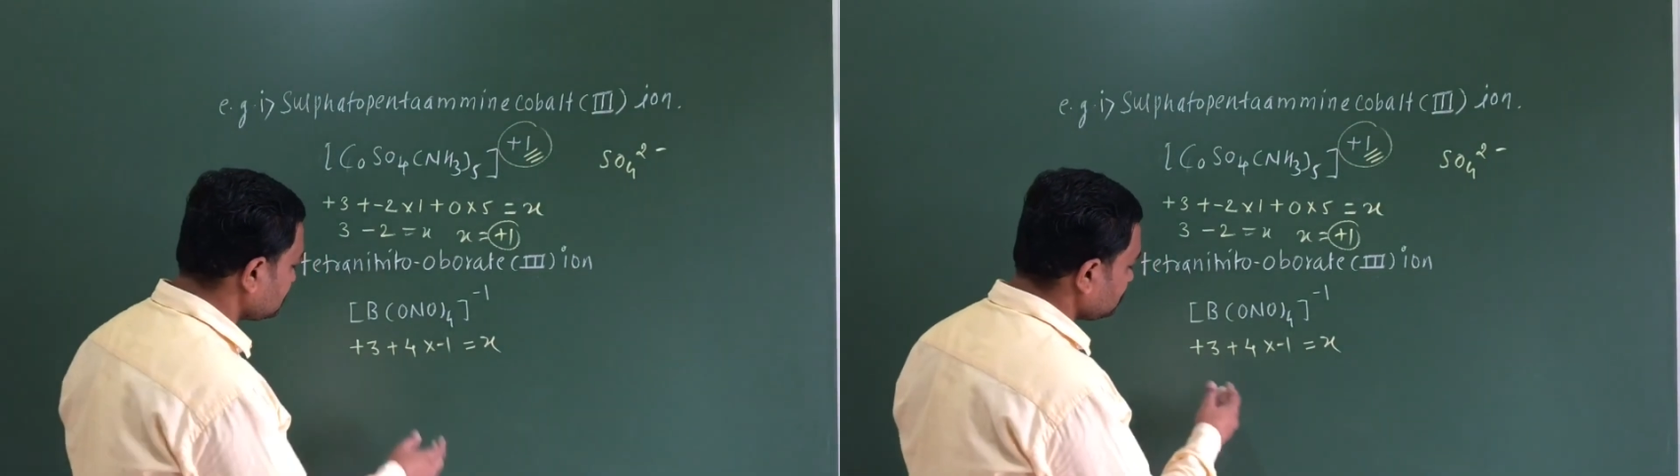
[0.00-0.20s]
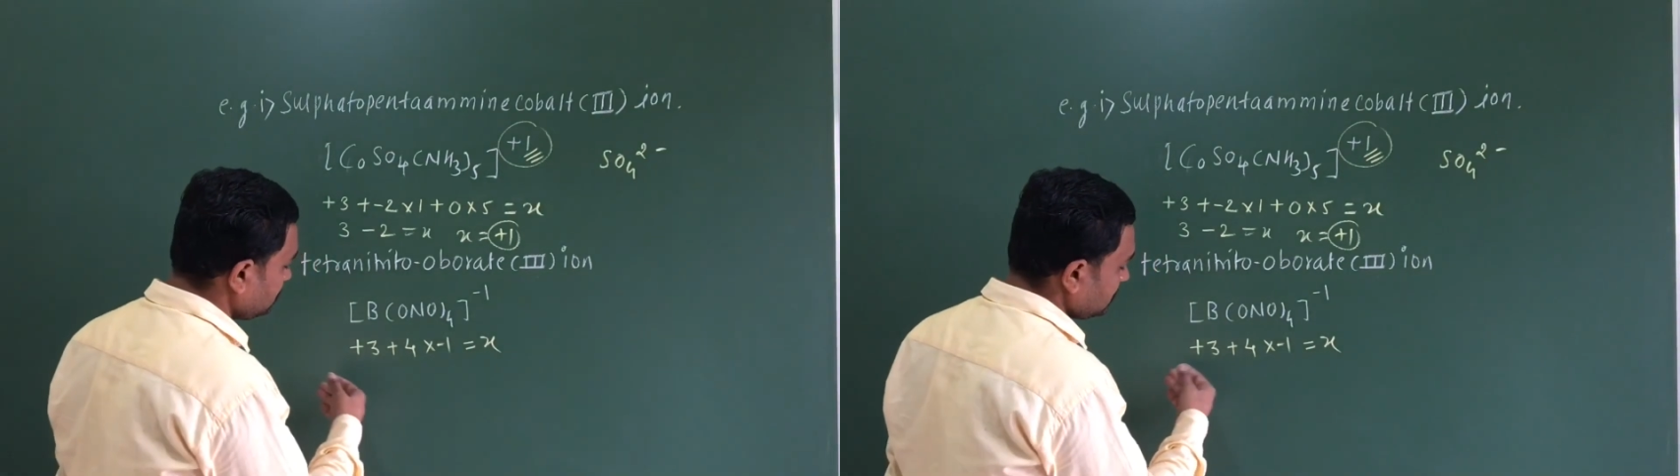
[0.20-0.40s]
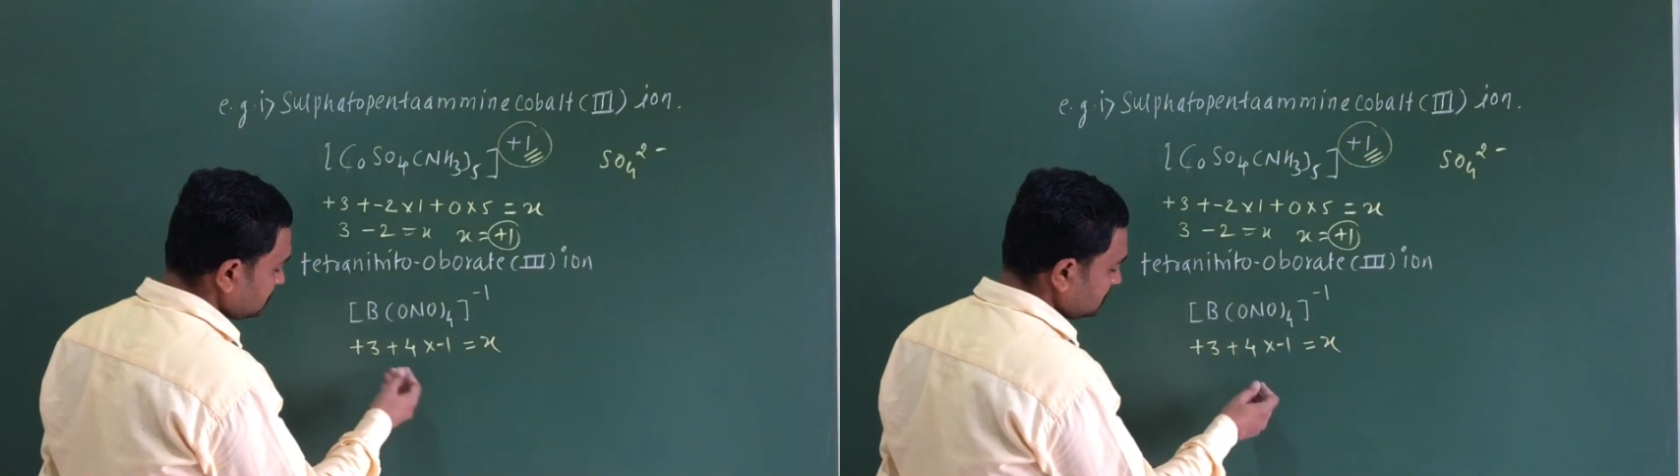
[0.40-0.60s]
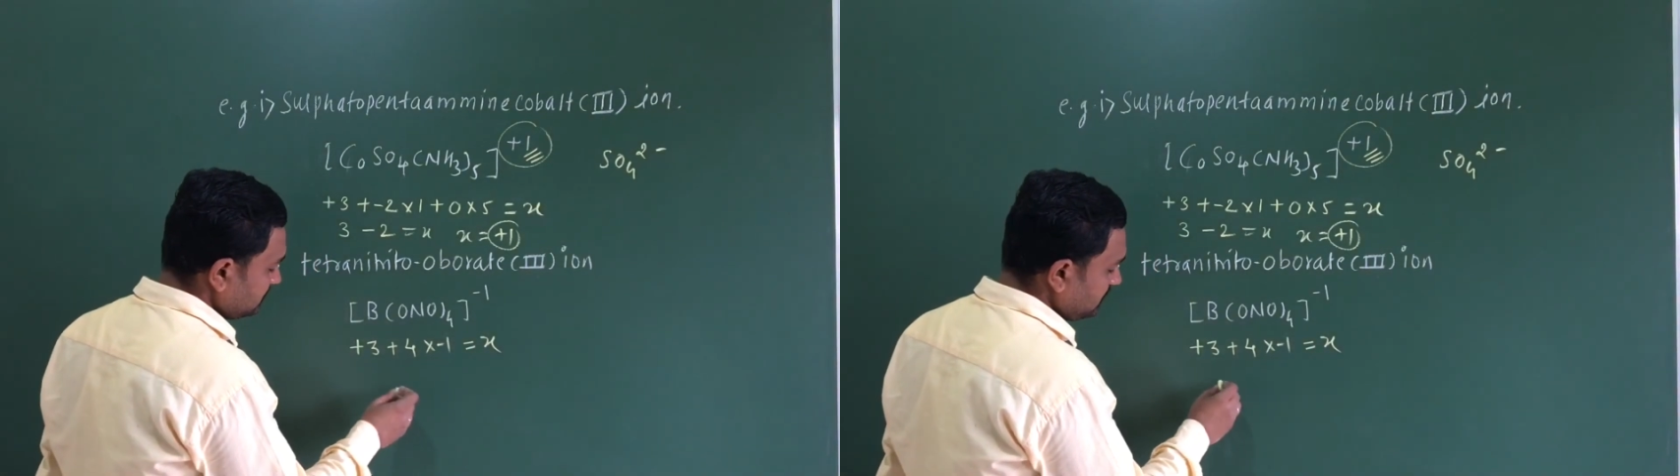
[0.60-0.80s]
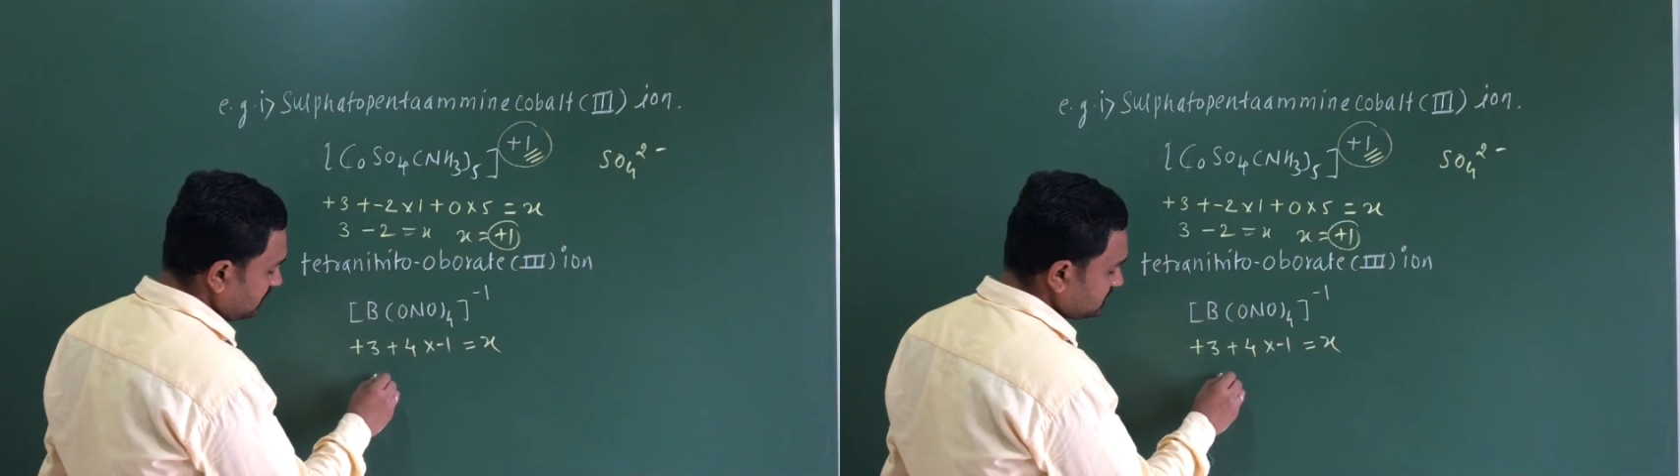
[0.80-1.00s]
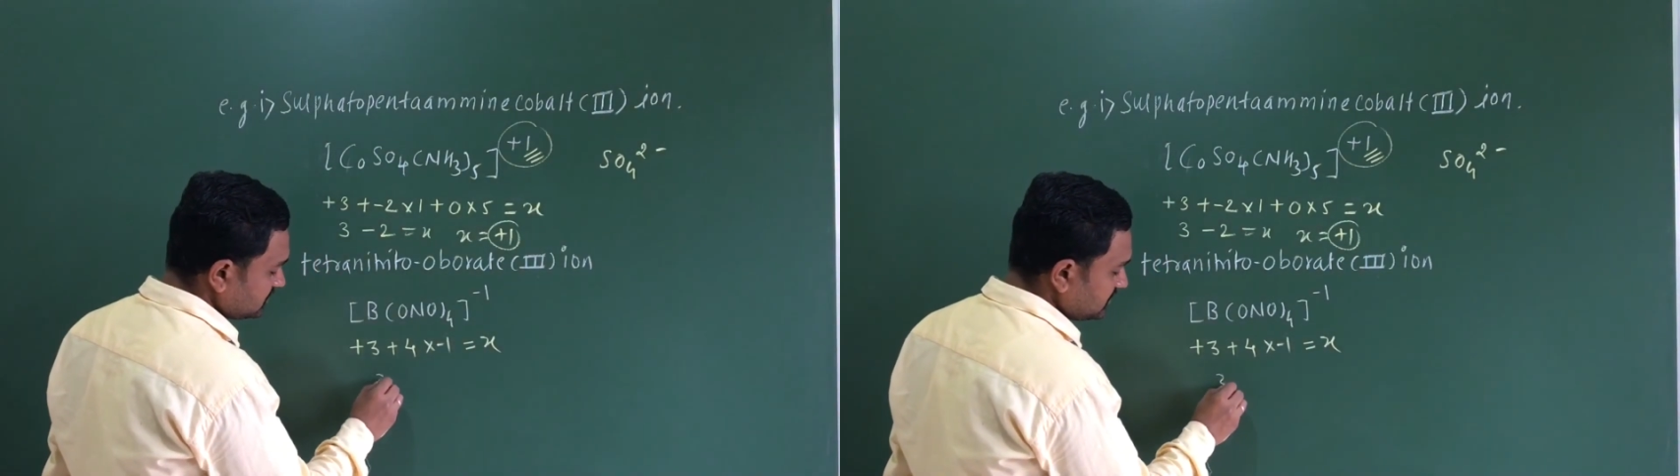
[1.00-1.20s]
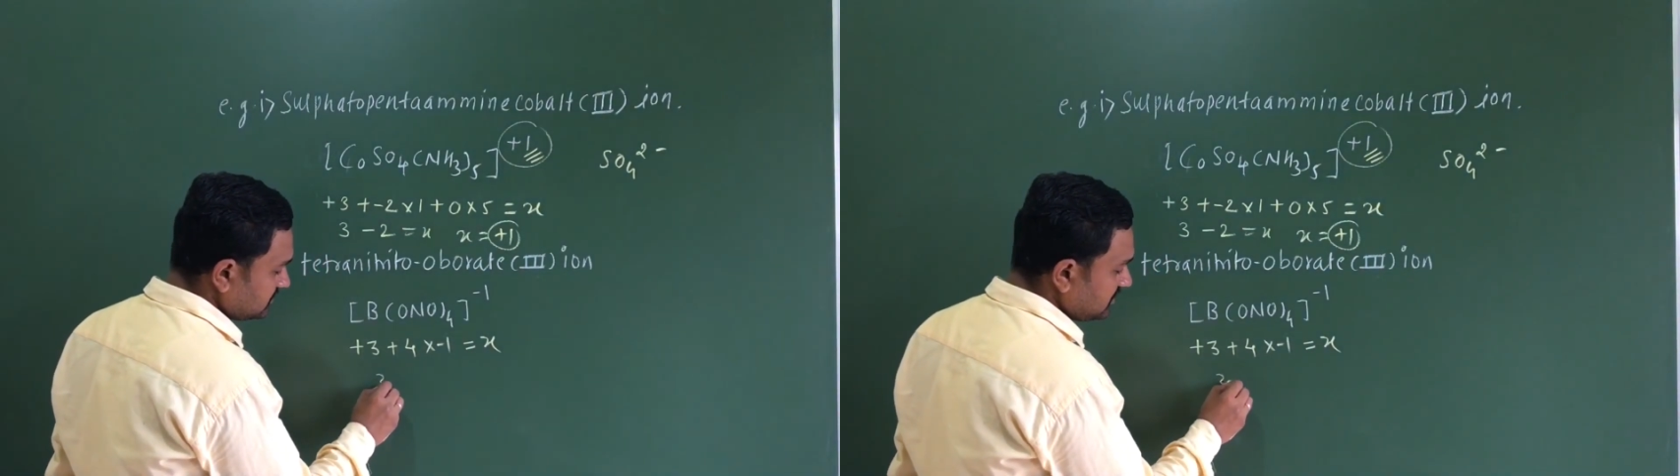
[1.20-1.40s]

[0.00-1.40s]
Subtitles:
So you can simply observe that